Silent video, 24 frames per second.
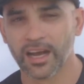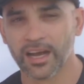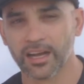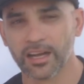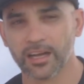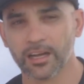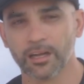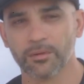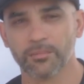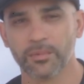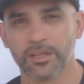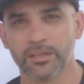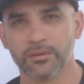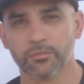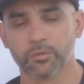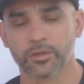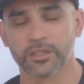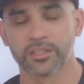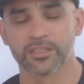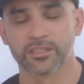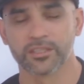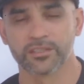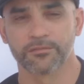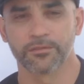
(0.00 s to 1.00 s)
um, and
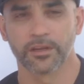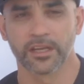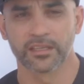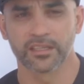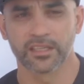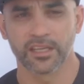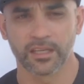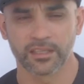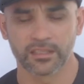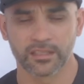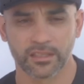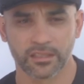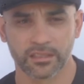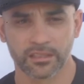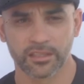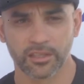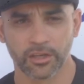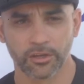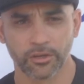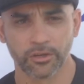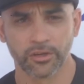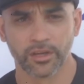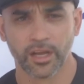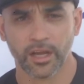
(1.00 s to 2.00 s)
which is fantastic.
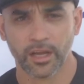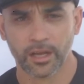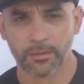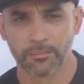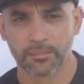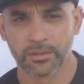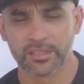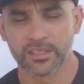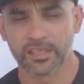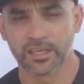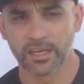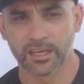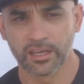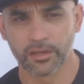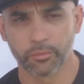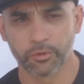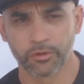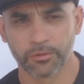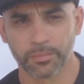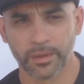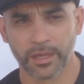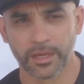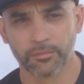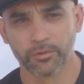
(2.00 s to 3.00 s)
So, but today
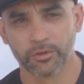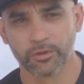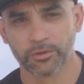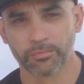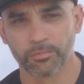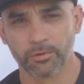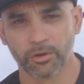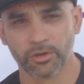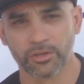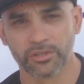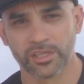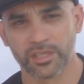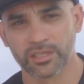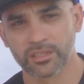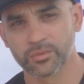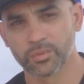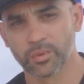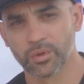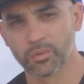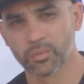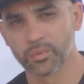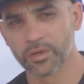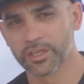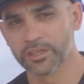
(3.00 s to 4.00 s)
with Bamboo
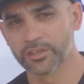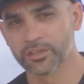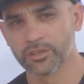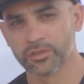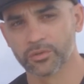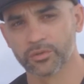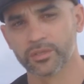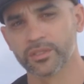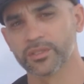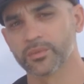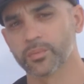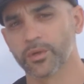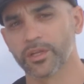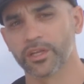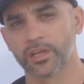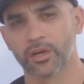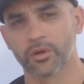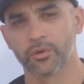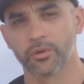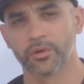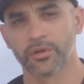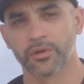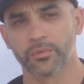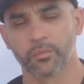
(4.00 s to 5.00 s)
Projects, what we do is we
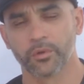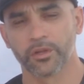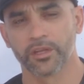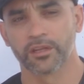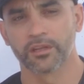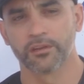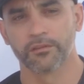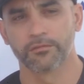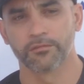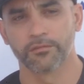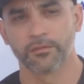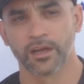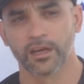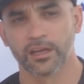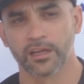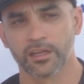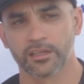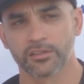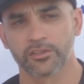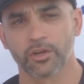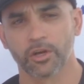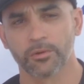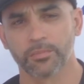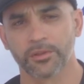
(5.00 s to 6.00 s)
go and we give a
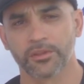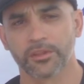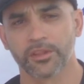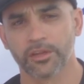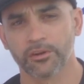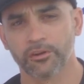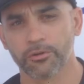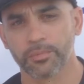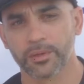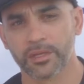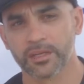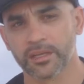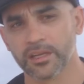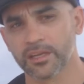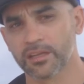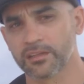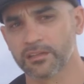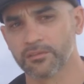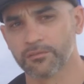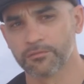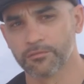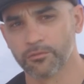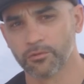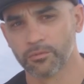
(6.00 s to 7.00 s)
uh, type of therapy
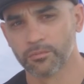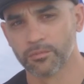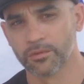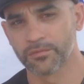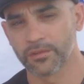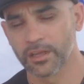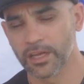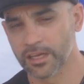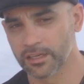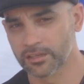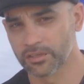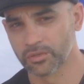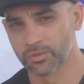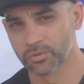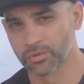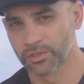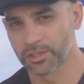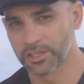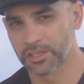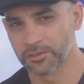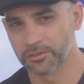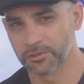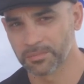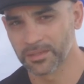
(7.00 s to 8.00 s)
in the form of outdoor
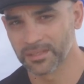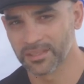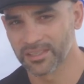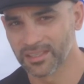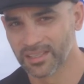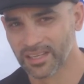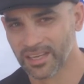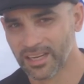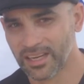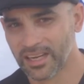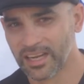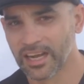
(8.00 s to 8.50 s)
therapy,